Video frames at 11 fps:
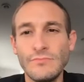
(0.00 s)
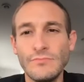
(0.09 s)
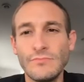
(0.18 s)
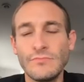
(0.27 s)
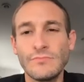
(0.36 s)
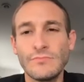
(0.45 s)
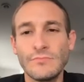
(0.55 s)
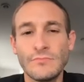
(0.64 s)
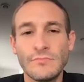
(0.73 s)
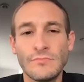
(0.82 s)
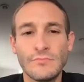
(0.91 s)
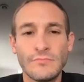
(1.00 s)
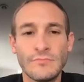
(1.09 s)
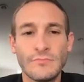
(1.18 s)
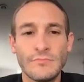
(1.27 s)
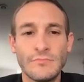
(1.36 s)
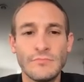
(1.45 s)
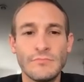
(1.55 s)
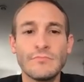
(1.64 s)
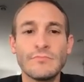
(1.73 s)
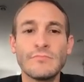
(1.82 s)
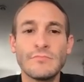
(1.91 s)

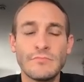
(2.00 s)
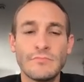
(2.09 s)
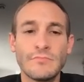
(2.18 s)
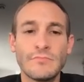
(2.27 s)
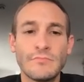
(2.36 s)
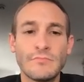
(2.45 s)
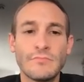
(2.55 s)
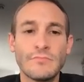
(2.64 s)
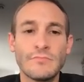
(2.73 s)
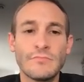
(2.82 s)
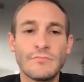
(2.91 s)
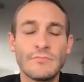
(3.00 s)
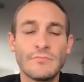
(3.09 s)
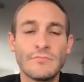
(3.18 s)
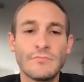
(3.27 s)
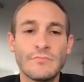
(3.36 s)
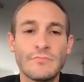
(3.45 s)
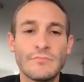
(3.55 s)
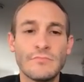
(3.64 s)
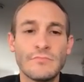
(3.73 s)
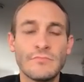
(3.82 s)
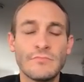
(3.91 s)

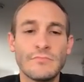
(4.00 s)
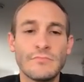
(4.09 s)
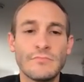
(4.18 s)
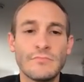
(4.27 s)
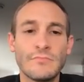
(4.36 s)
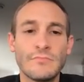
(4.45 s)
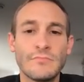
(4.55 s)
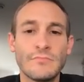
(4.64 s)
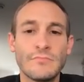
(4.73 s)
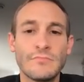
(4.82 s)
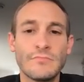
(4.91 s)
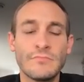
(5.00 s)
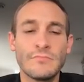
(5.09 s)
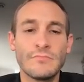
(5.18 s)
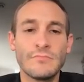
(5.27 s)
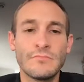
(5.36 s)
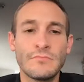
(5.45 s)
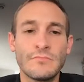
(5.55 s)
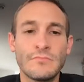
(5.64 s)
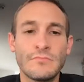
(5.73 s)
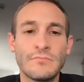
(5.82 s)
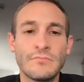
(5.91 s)

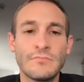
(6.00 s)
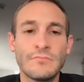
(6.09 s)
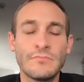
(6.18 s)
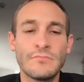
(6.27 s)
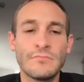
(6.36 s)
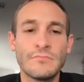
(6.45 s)
This person isn't speaking.